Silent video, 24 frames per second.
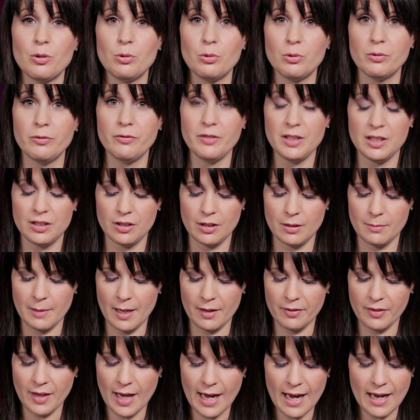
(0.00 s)
cool feature
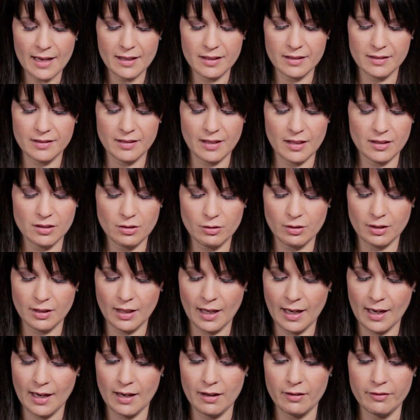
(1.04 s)
about that is that you can
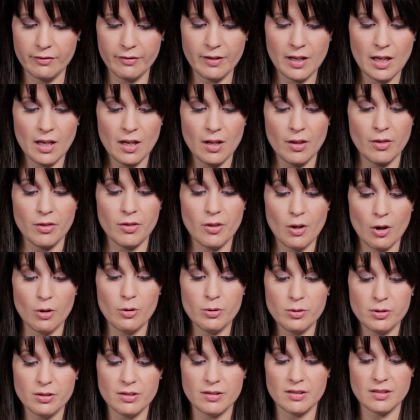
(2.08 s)
have
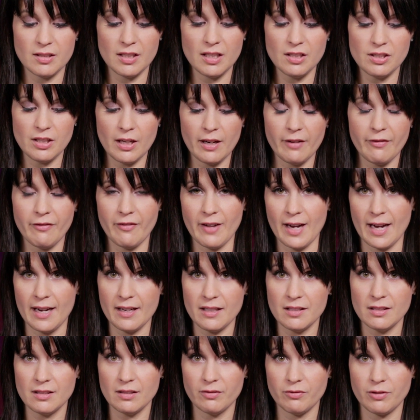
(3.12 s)
those DJ
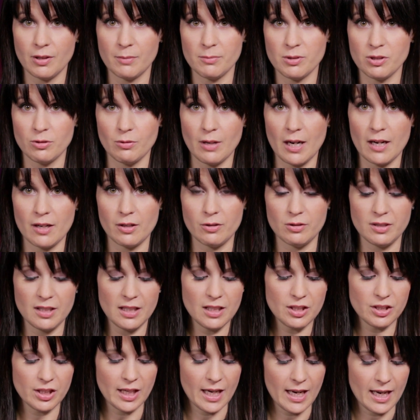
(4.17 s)
effects from Serato
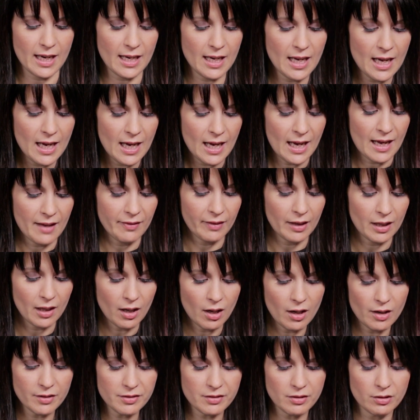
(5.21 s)
DJ and then
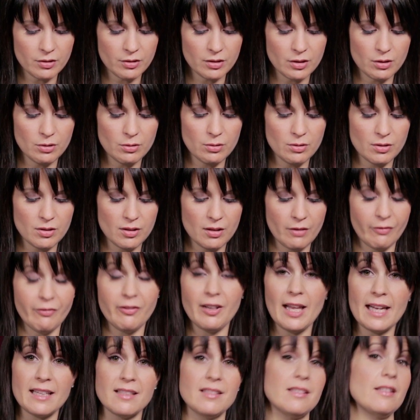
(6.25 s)
also use the
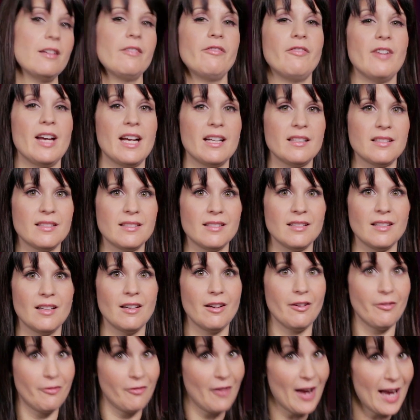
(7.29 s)
flex
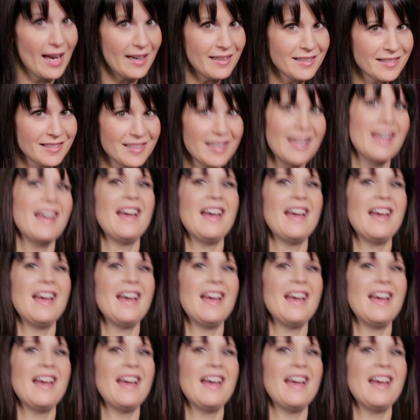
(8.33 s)
effects